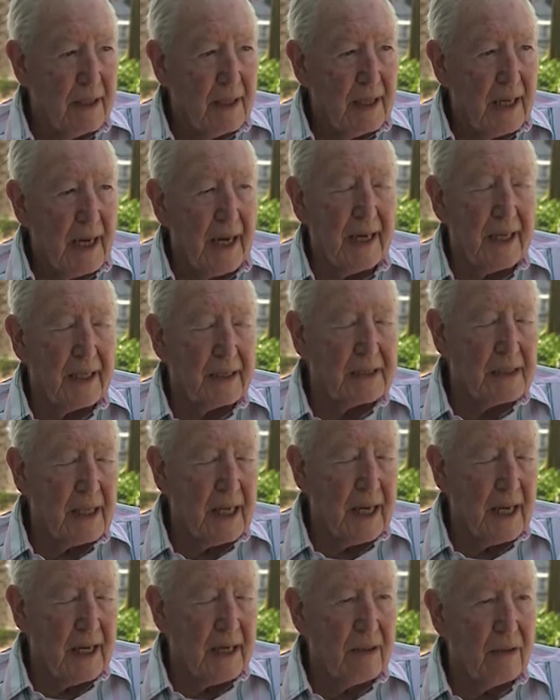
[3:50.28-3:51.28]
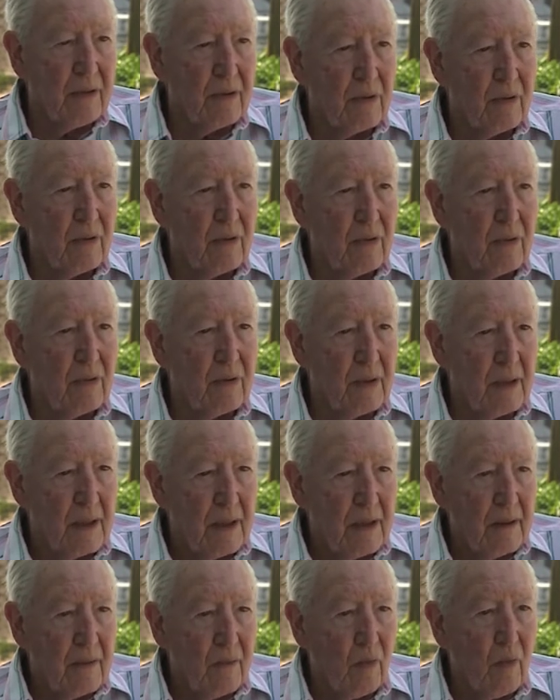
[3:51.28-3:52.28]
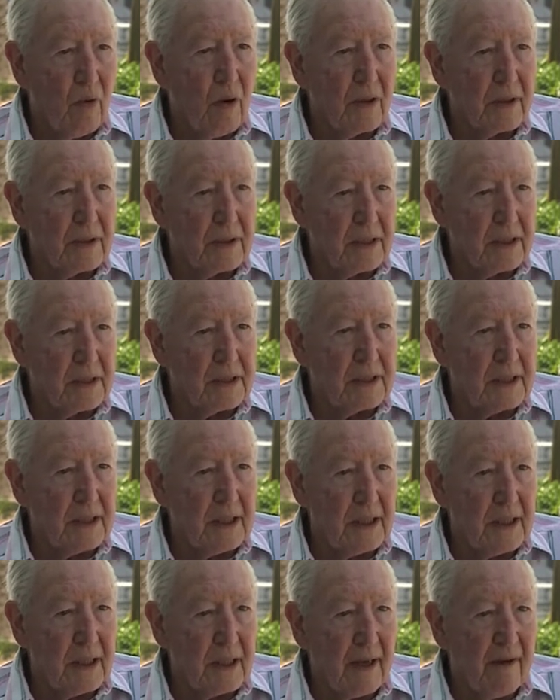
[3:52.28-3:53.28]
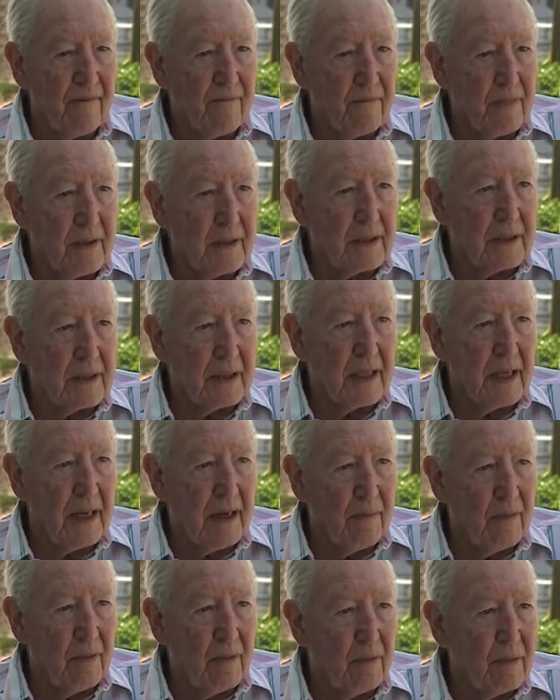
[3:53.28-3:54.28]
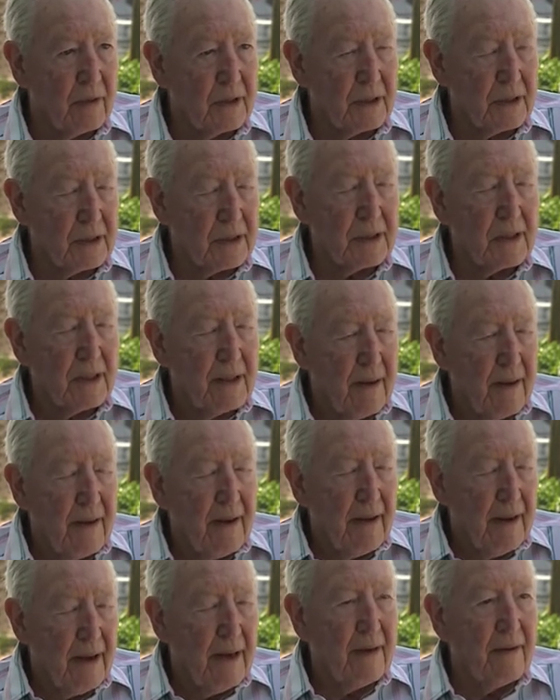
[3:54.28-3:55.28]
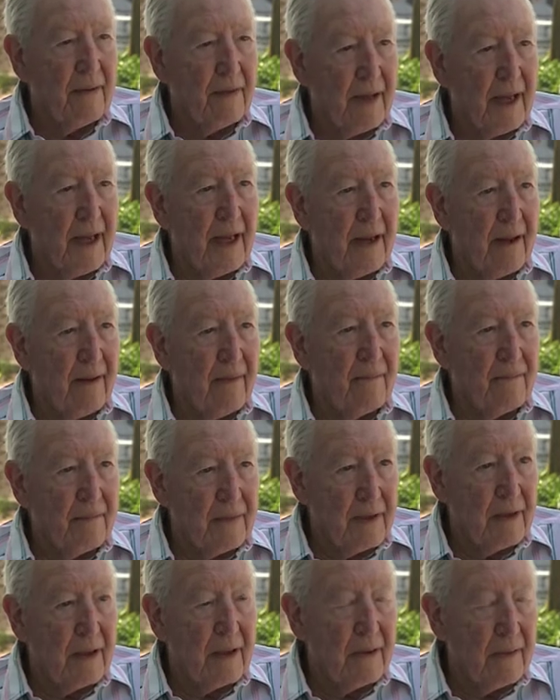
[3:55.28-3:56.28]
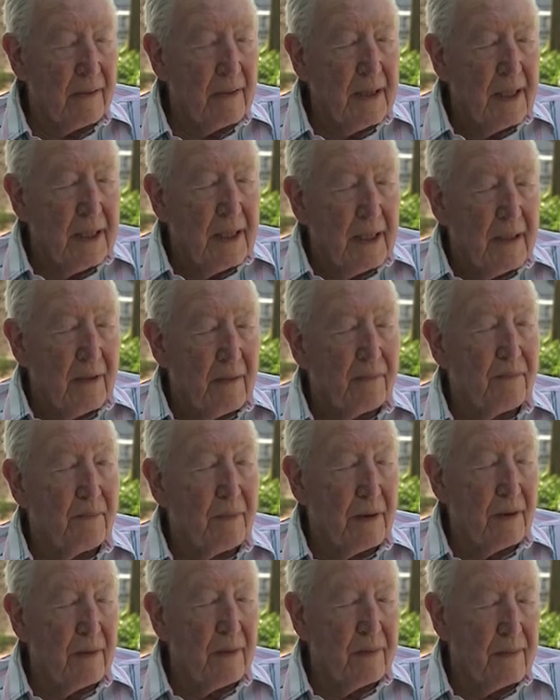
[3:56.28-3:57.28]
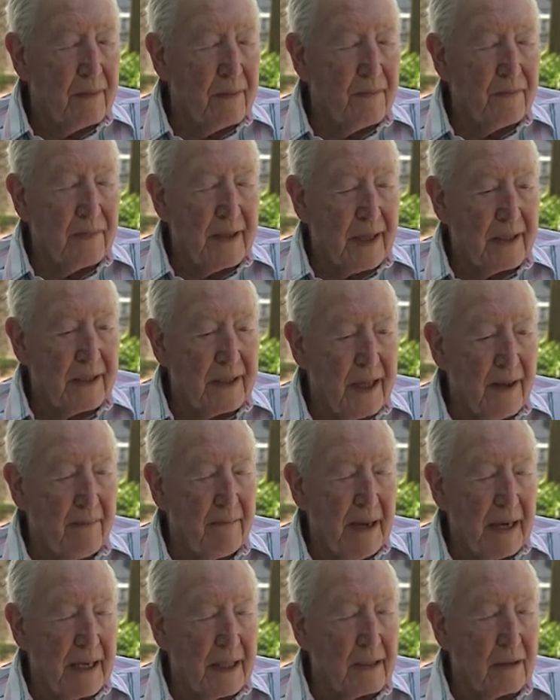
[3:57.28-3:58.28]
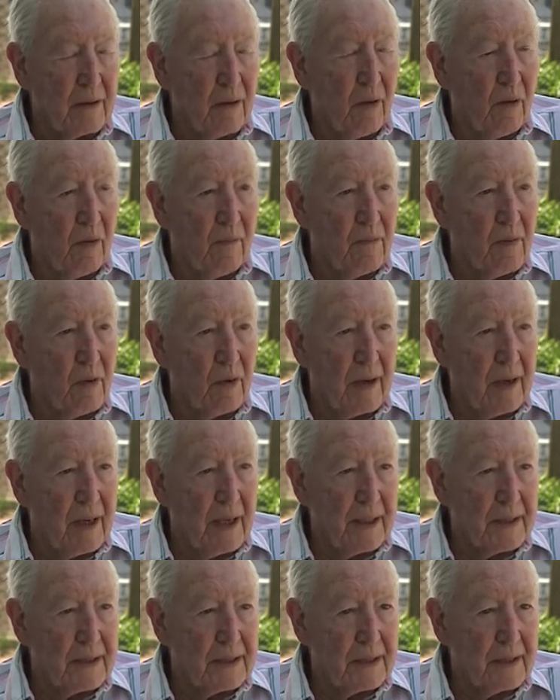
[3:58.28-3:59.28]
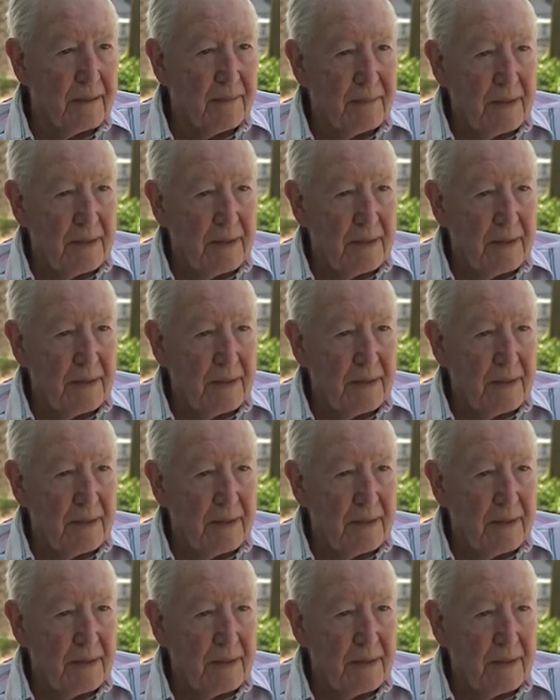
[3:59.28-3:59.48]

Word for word: I S I, who want to see a government in Kabul which is in their, you know, at their beck and call, more or less.